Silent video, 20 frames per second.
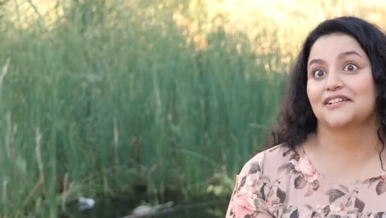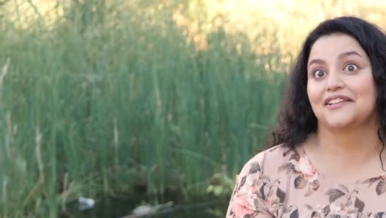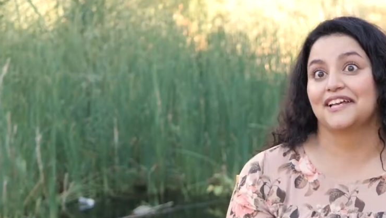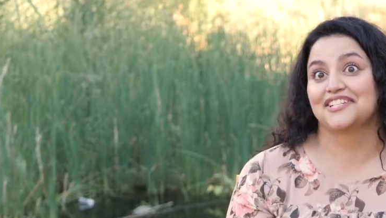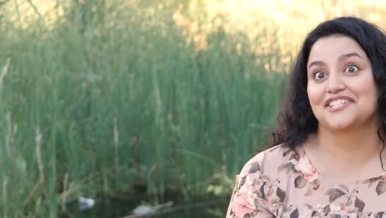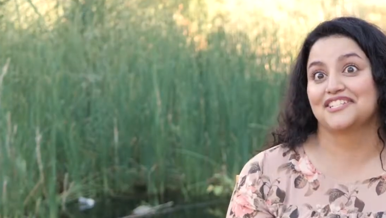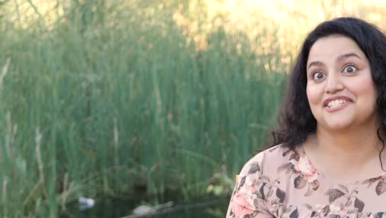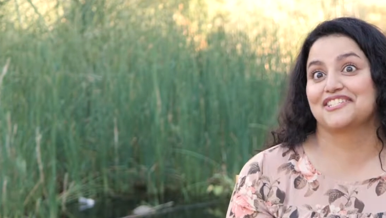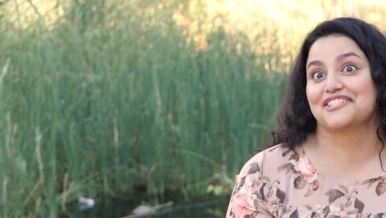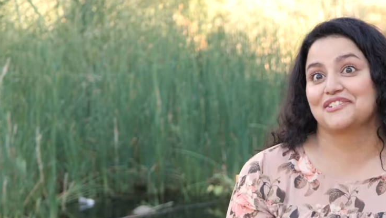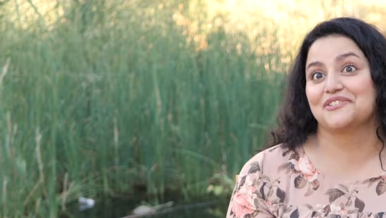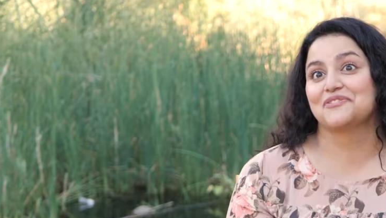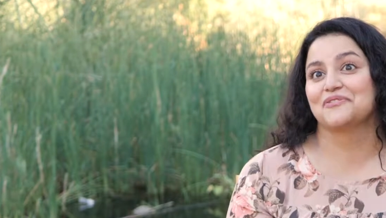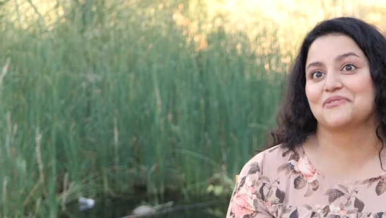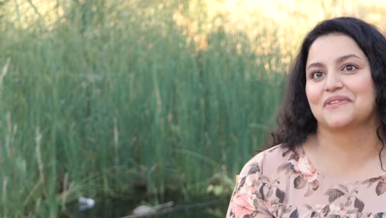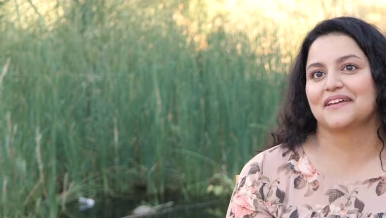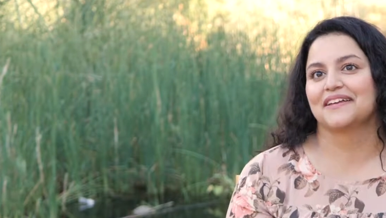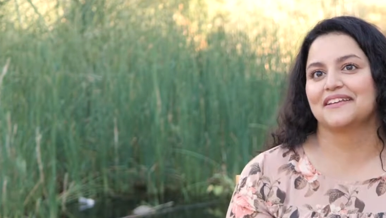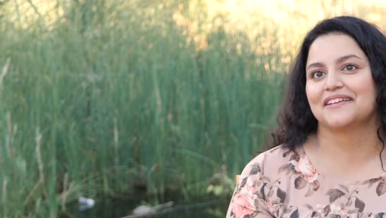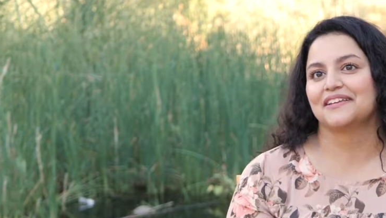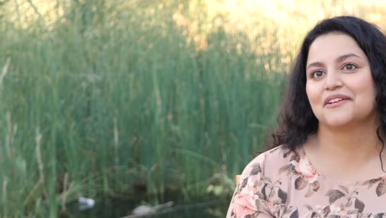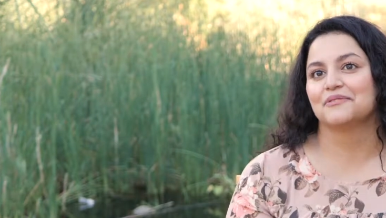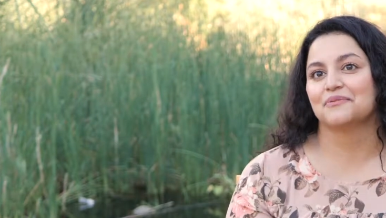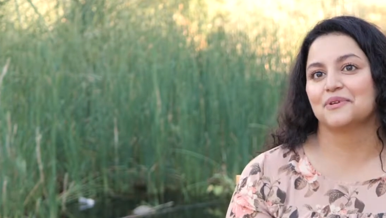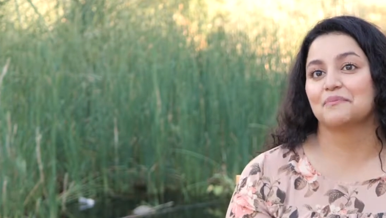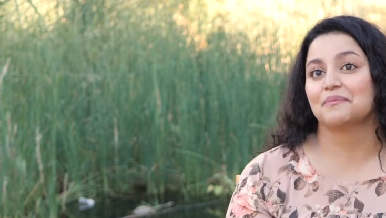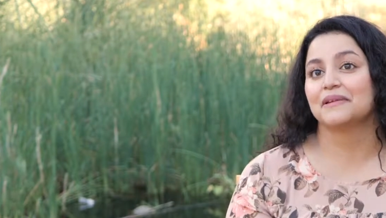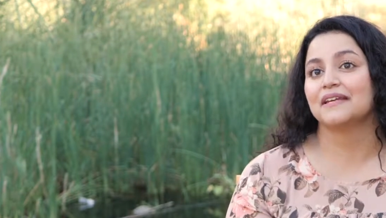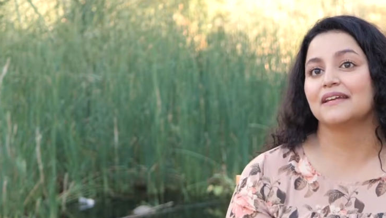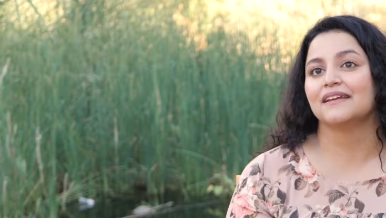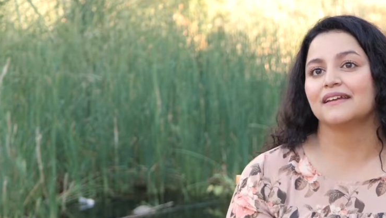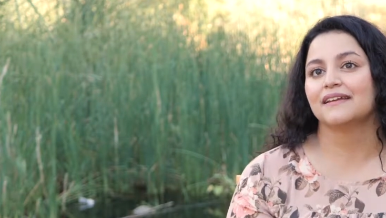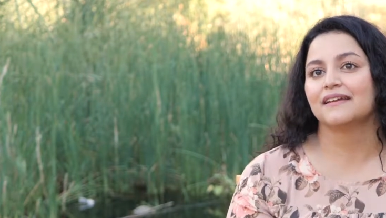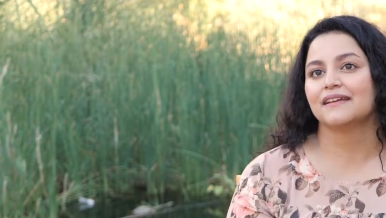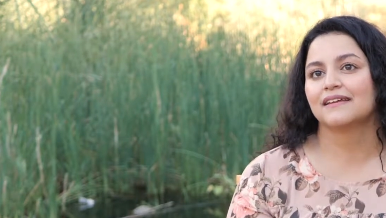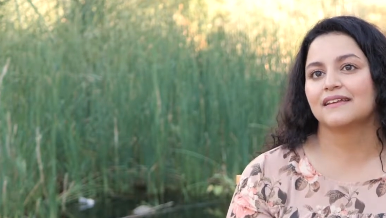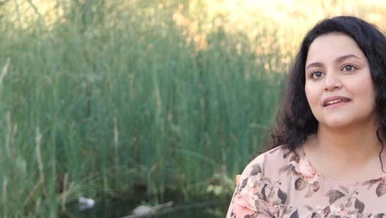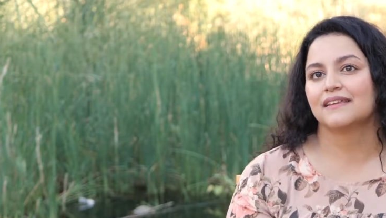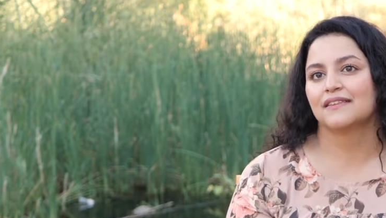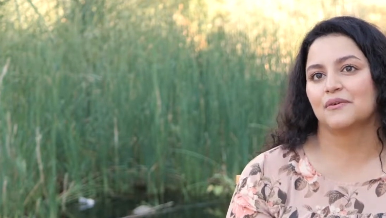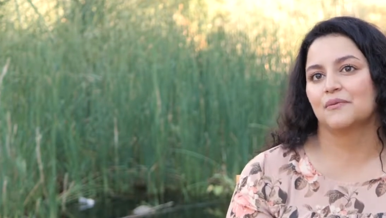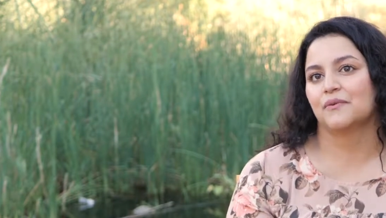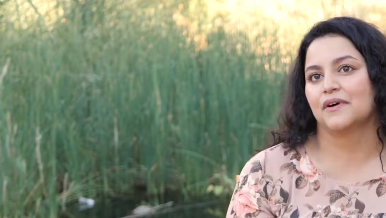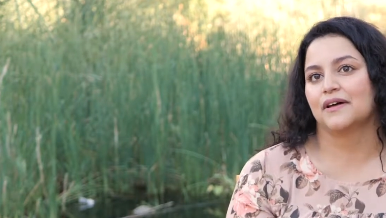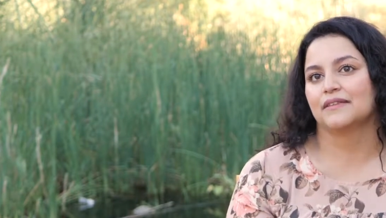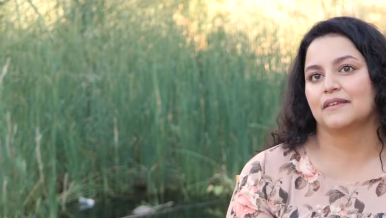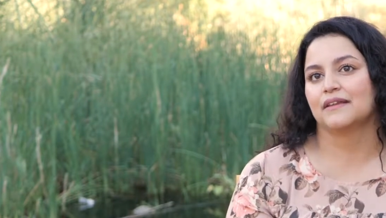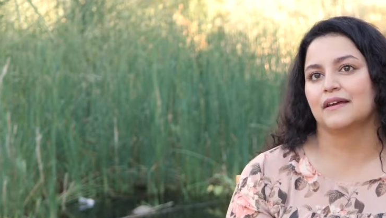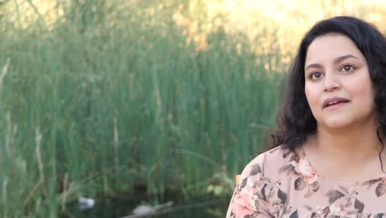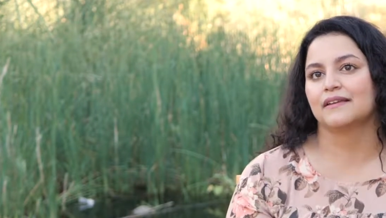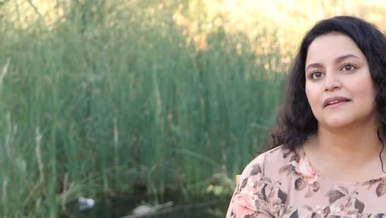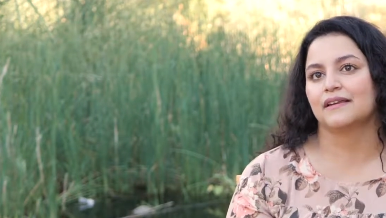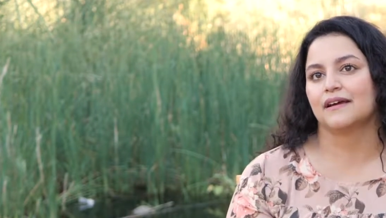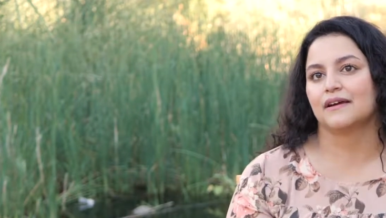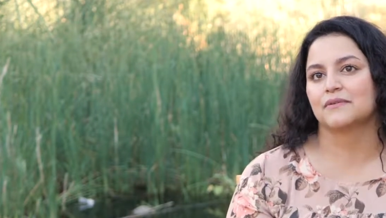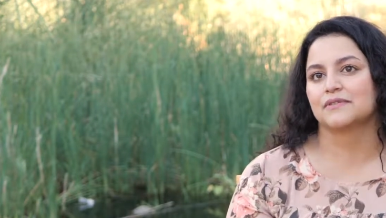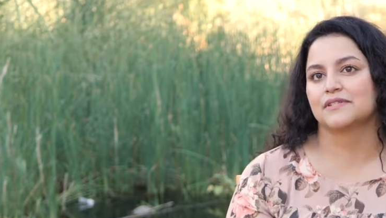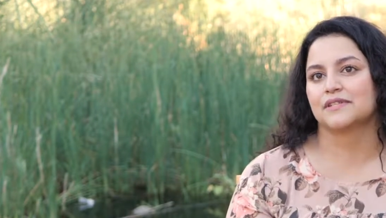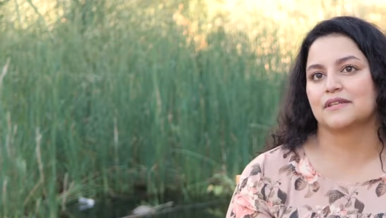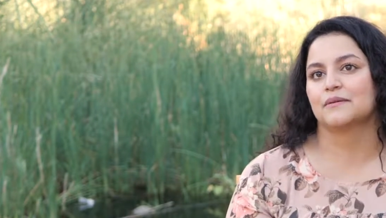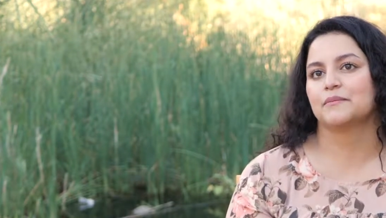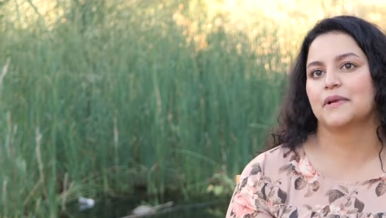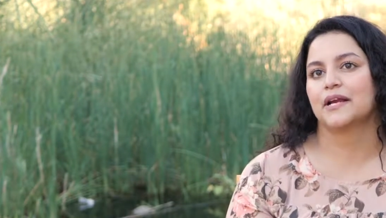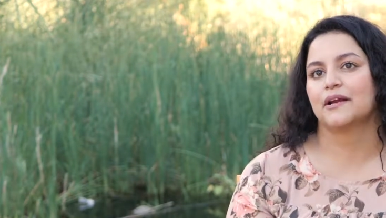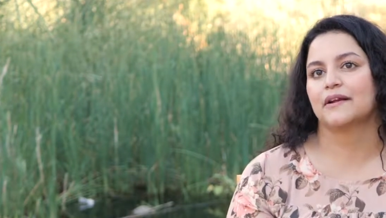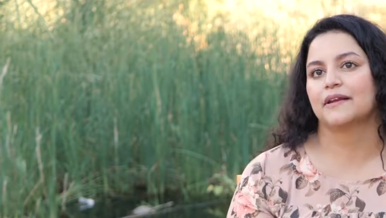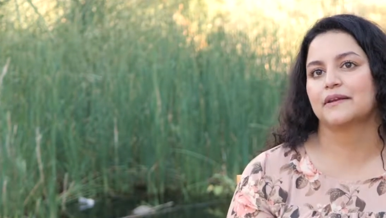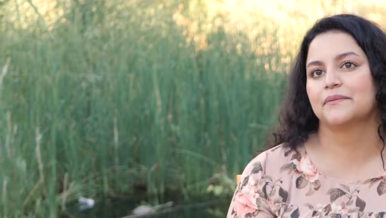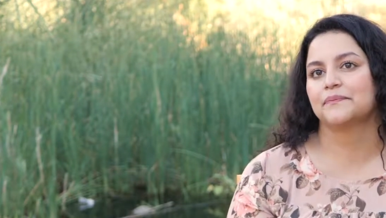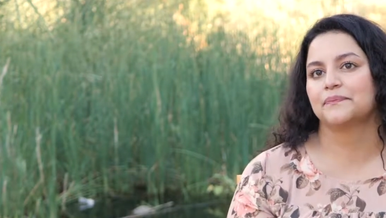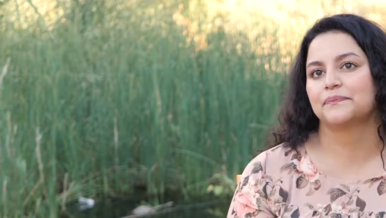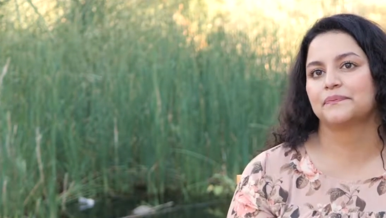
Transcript: I just knew that he would be the one that I was going to marry.